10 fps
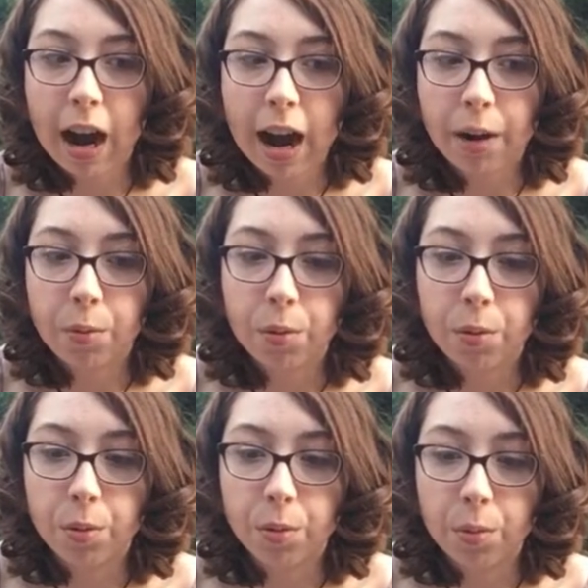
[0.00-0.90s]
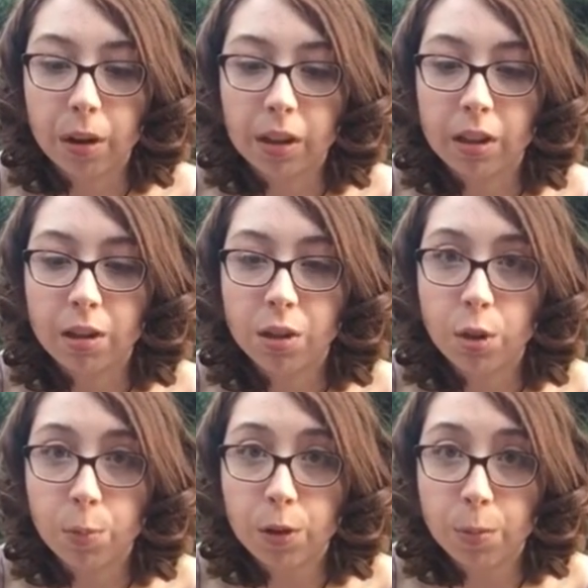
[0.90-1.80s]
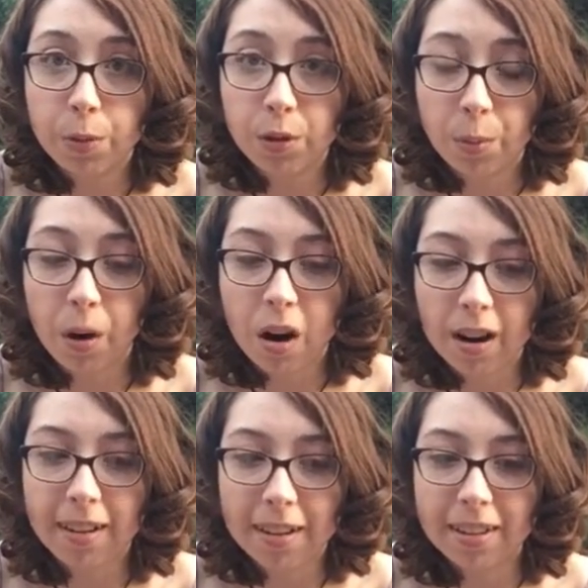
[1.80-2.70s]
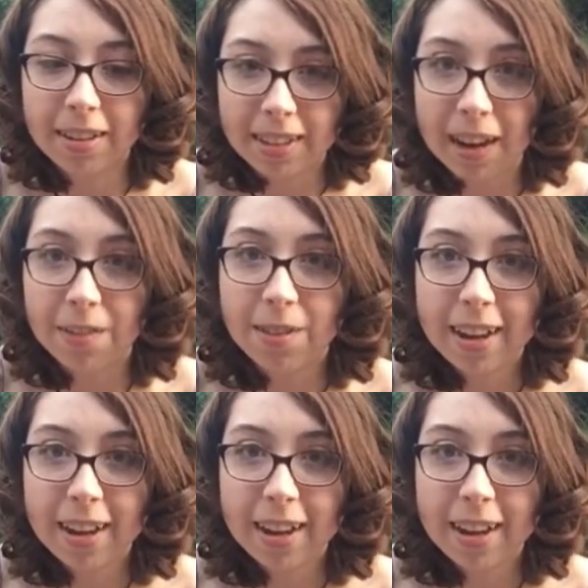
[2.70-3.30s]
I will work super duper hard on stuff